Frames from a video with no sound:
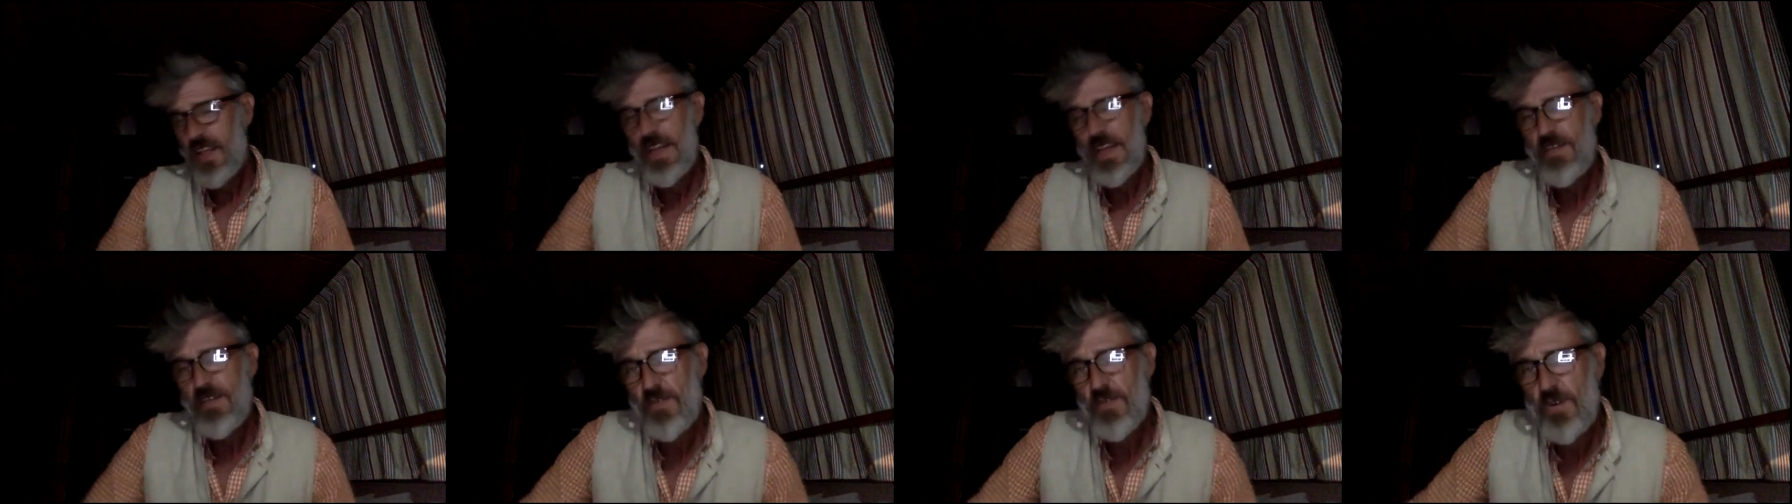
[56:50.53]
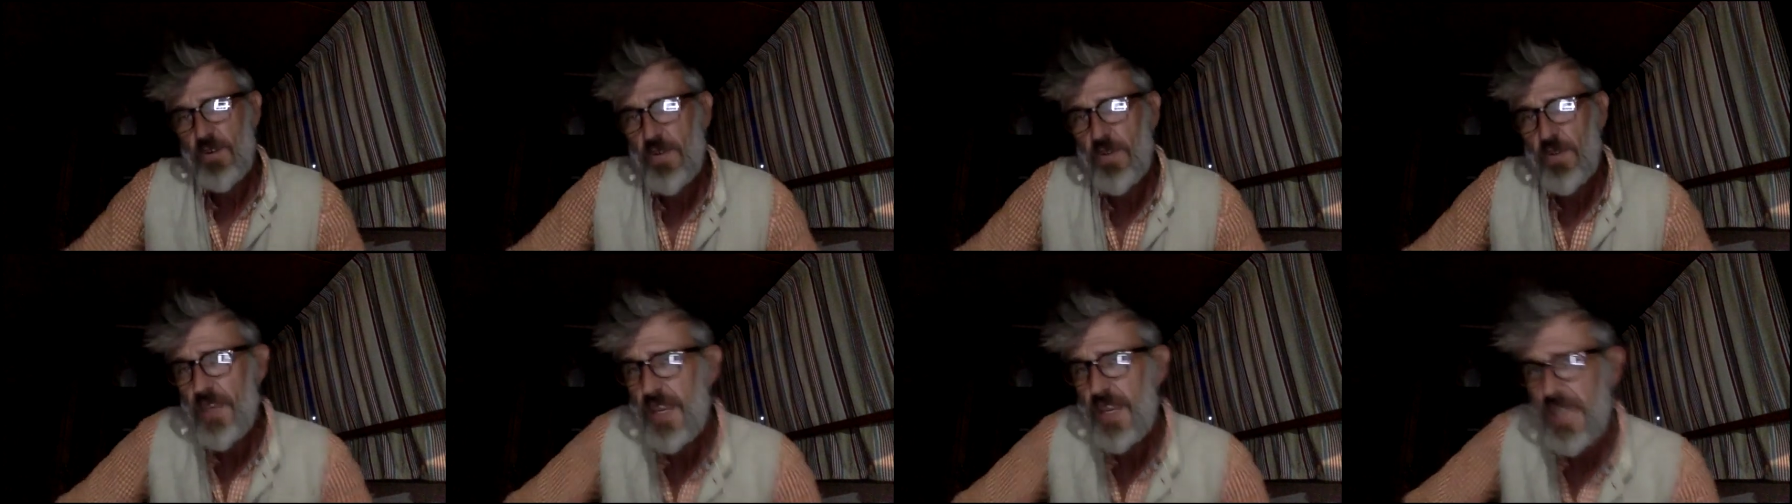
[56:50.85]
haven't
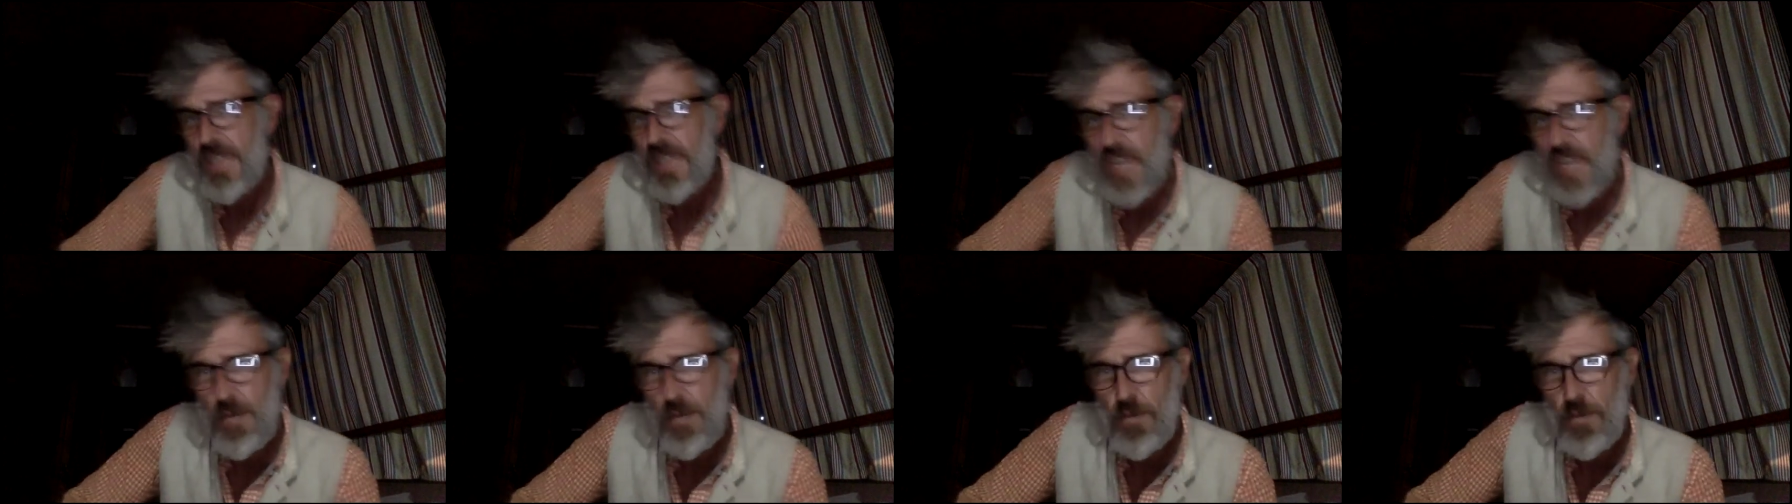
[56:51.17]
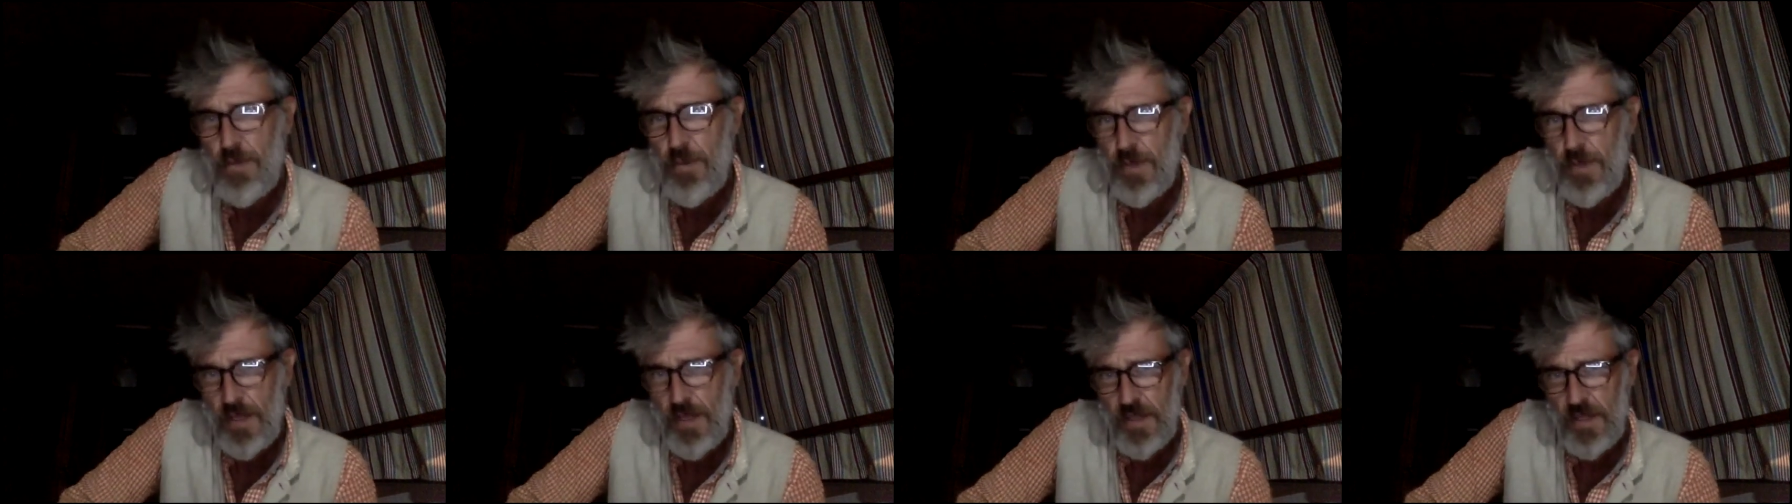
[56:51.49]
got that
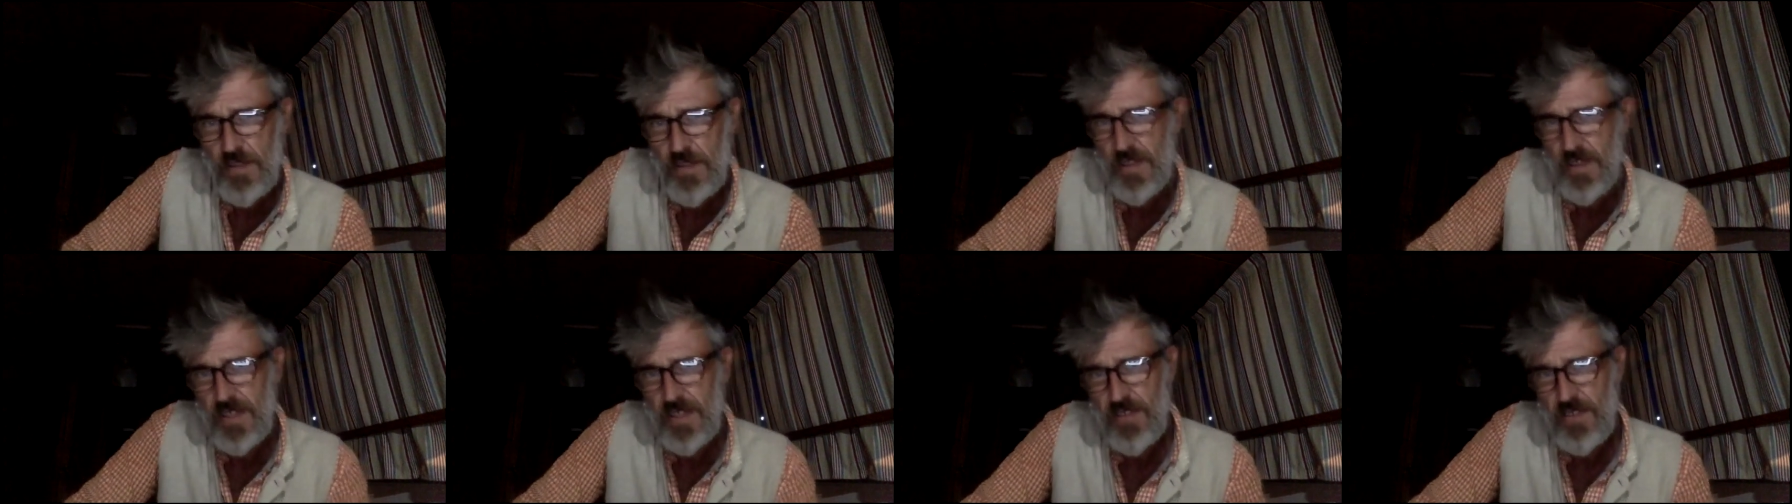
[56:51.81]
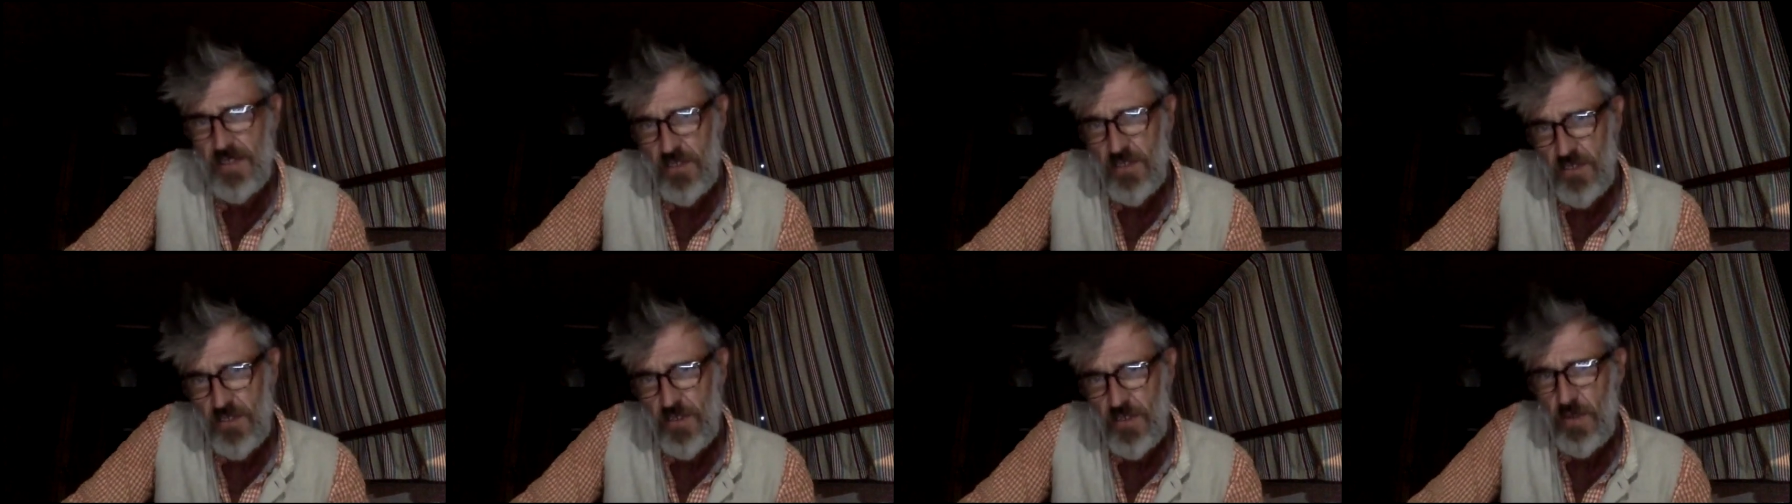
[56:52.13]
capability to
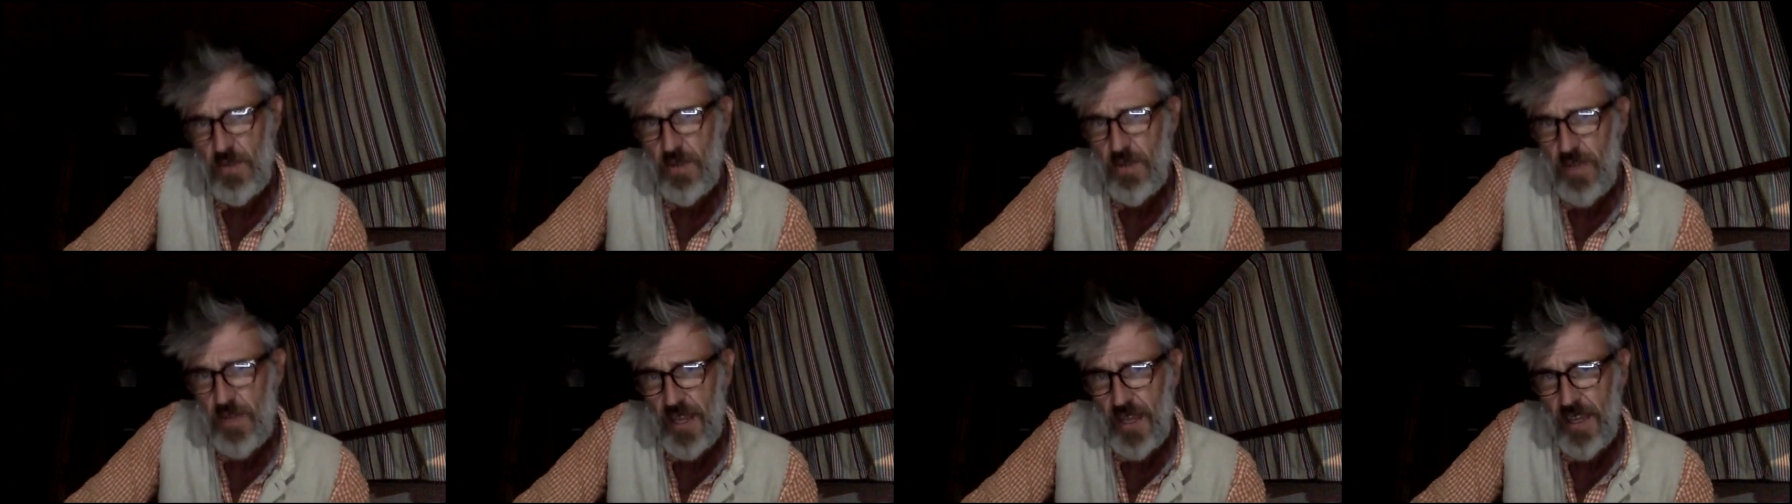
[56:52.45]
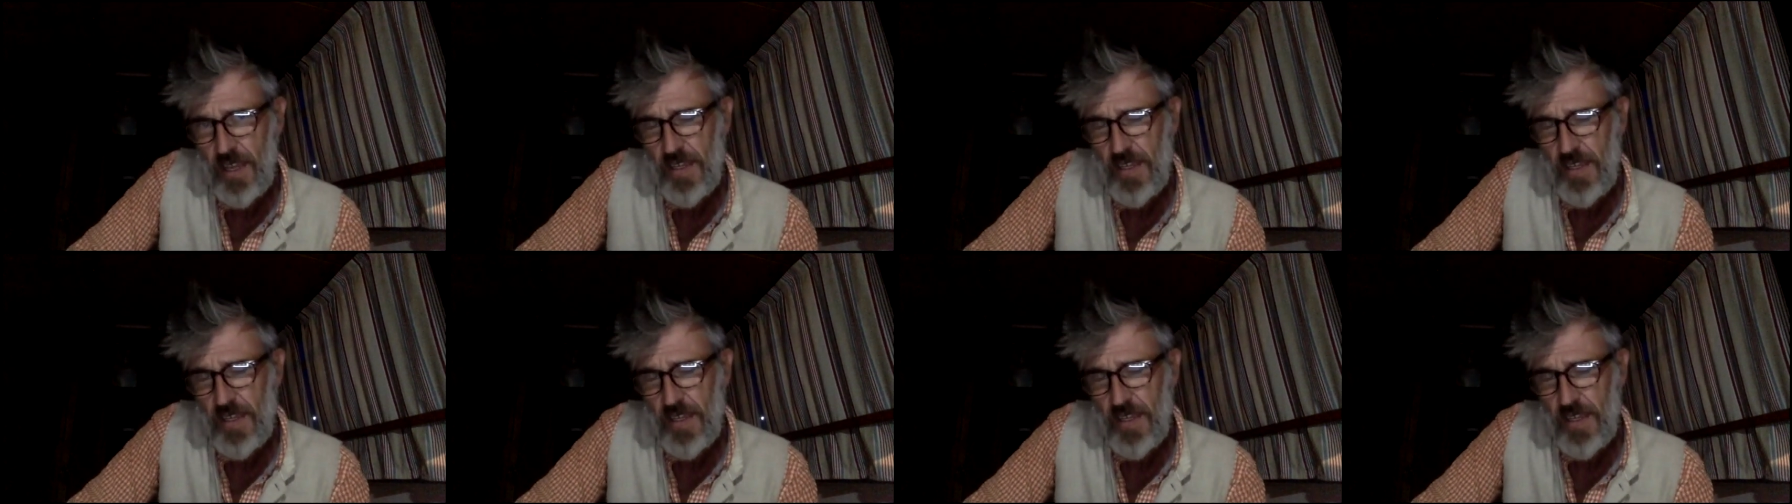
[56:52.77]
do that.